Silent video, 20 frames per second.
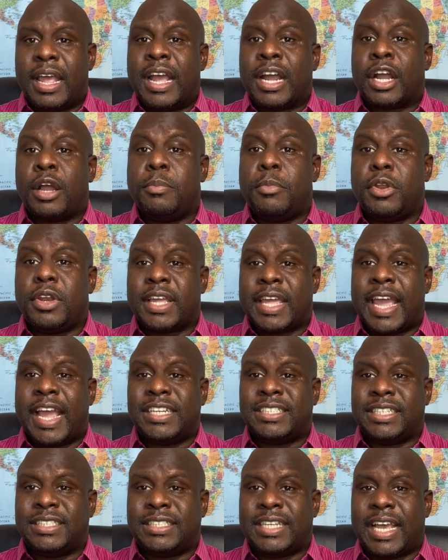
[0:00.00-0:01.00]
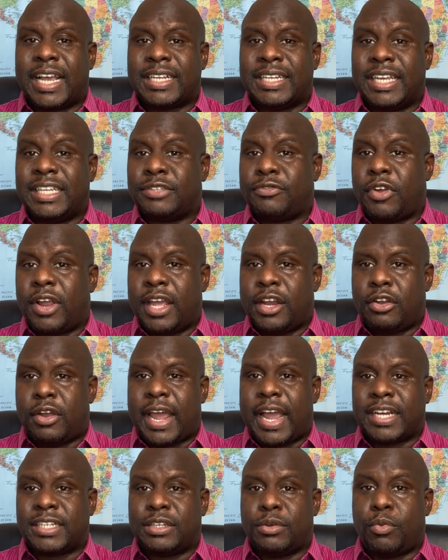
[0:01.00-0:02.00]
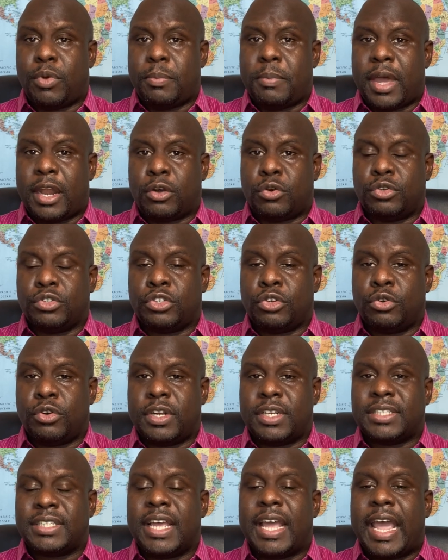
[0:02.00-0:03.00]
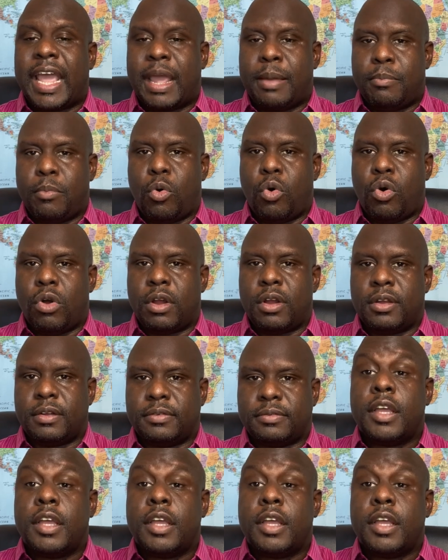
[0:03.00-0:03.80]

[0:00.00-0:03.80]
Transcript: communication techniques for interacting with medical tourists, and more.